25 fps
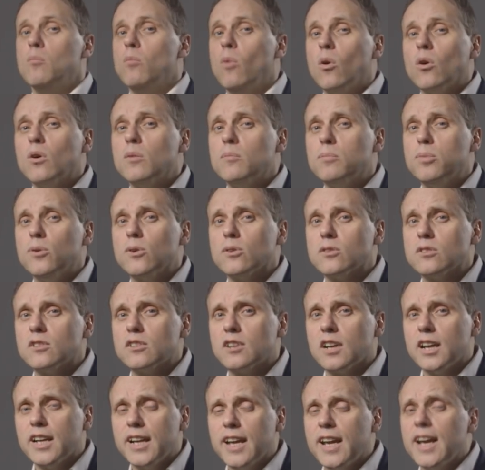More
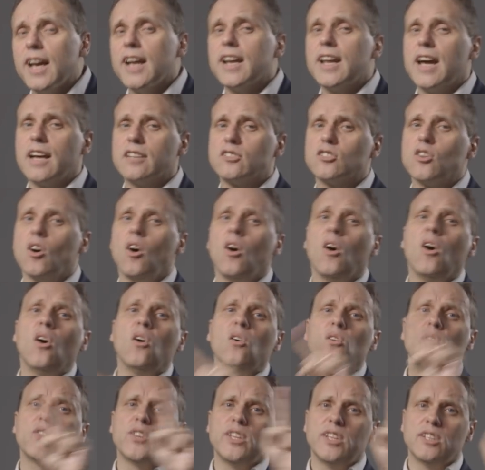importantly, it has
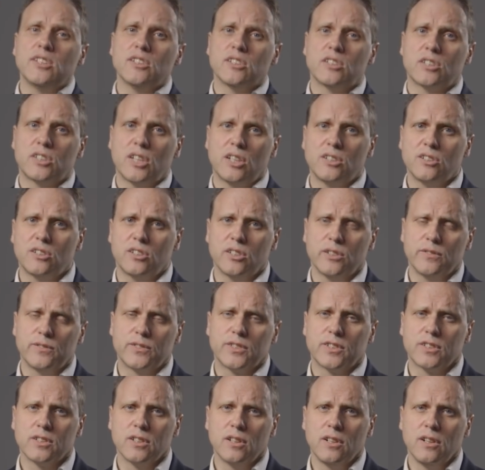all the
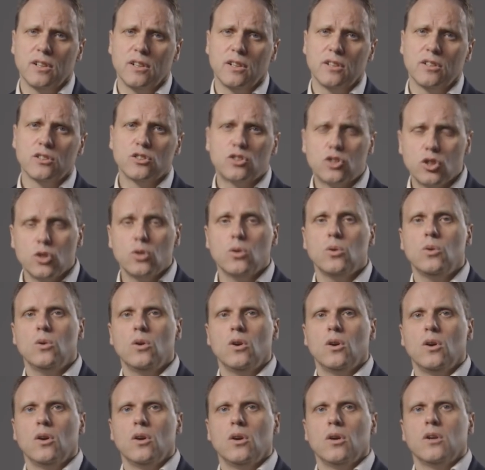incentives
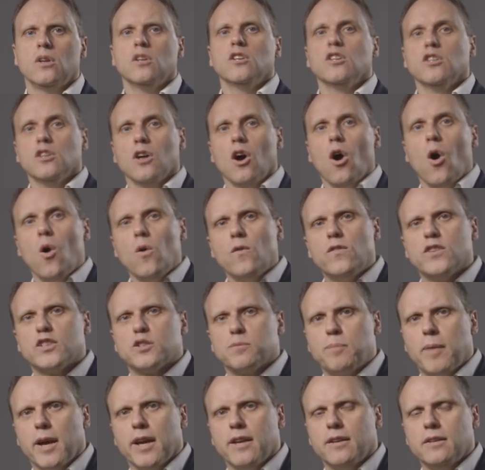to
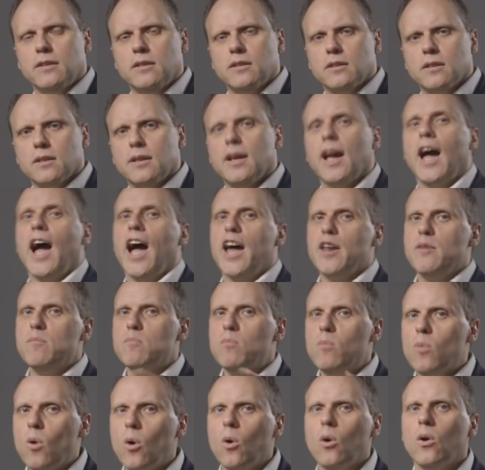overspend,
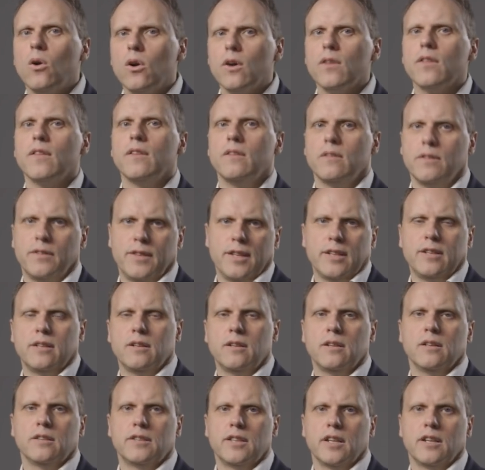and more
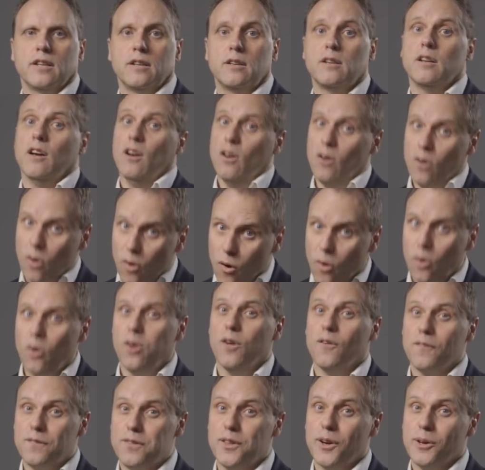than
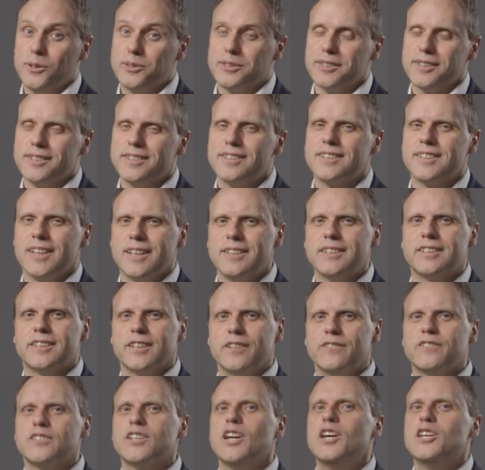all of those
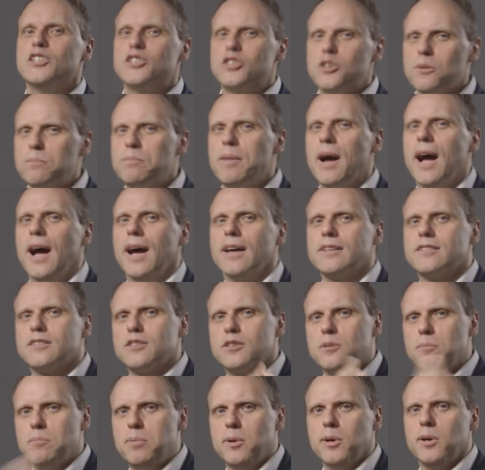incentives, to pass
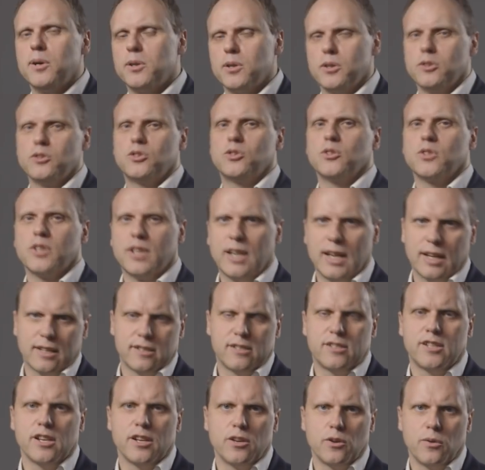the burden to the
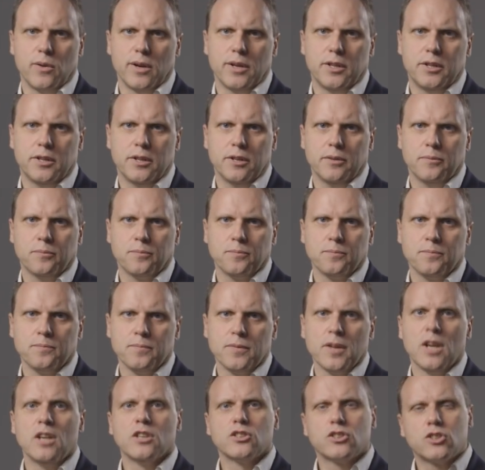next generation.
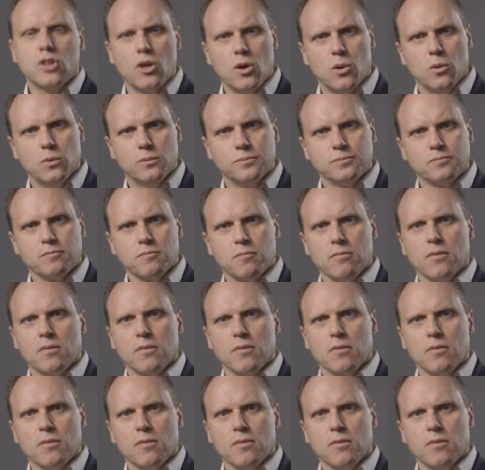So,